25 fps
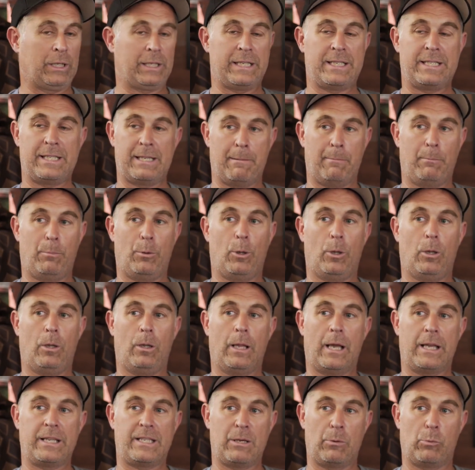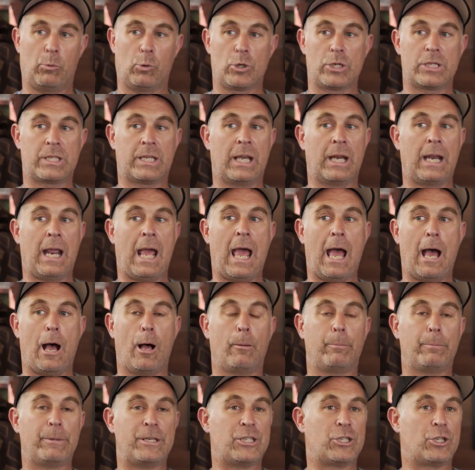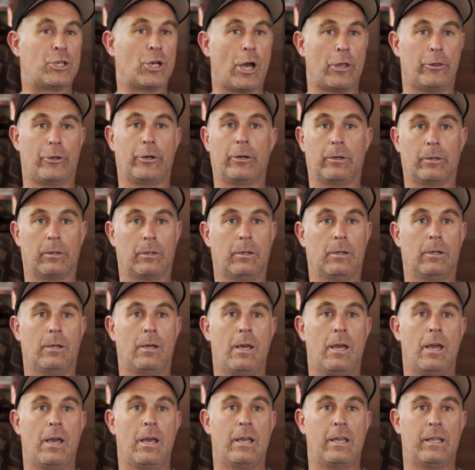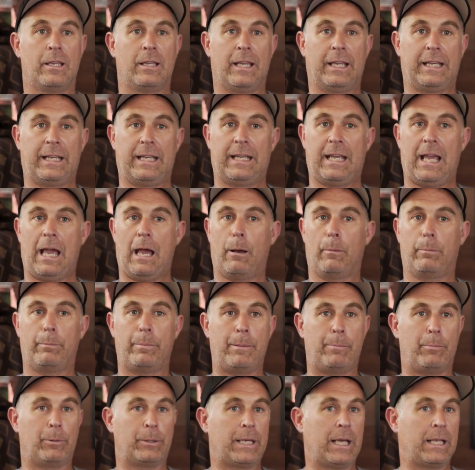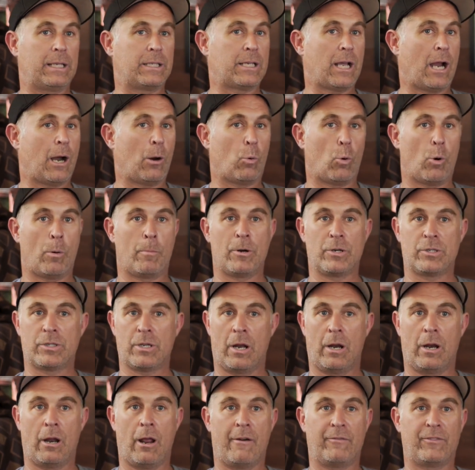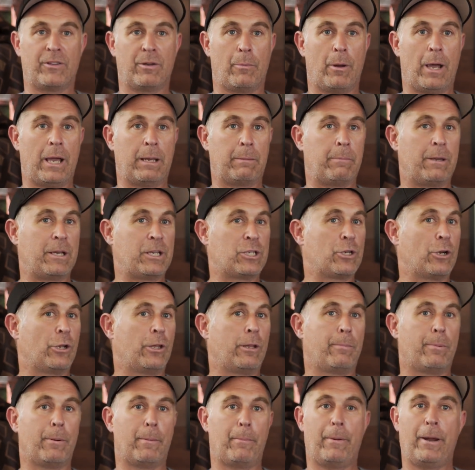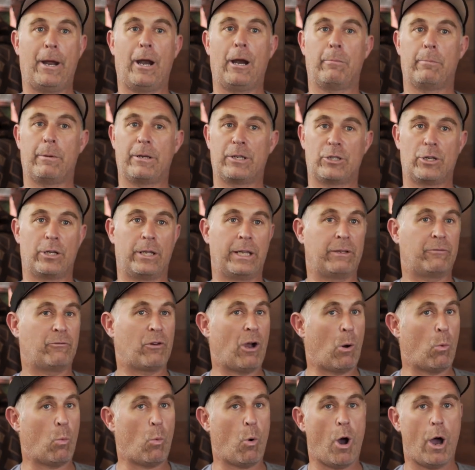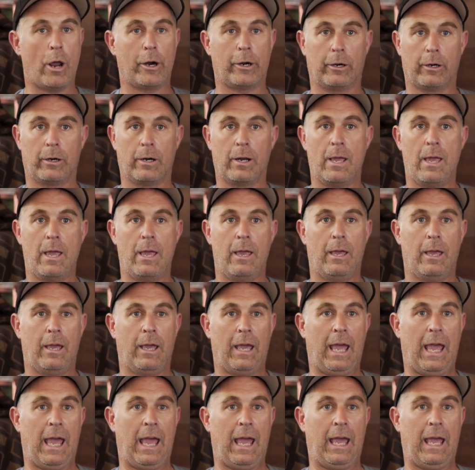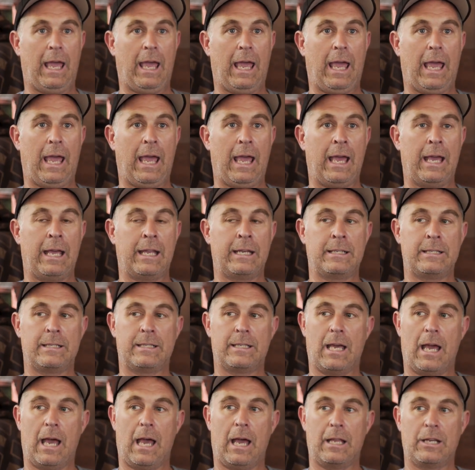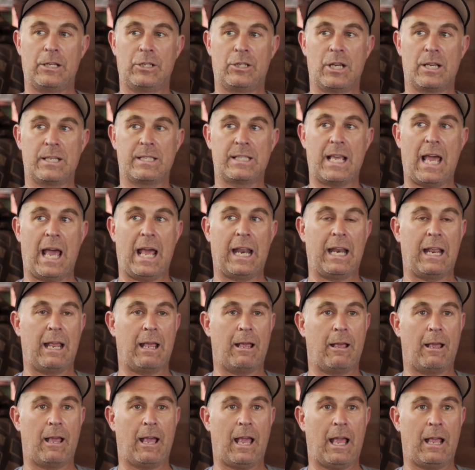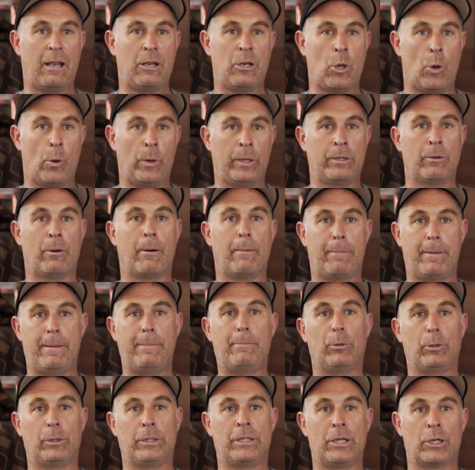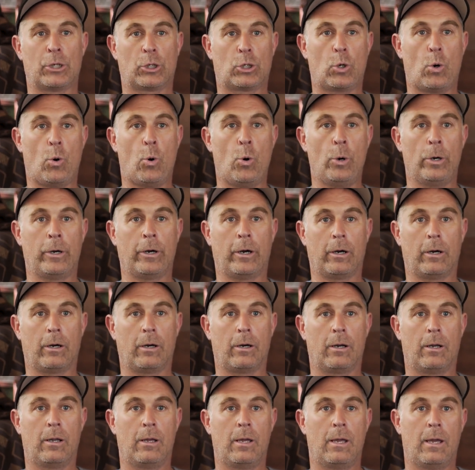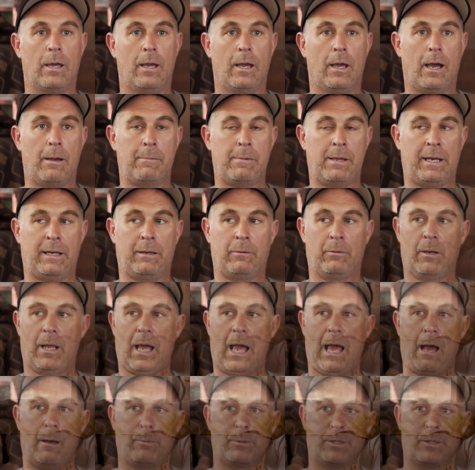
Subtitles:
simple. I said, we're just going to help each other, like help people get tire warmers on and off their bike, make sure they're prepared, make sure they've got water. And just that, knowing there are people in your corner. I mean, I helped a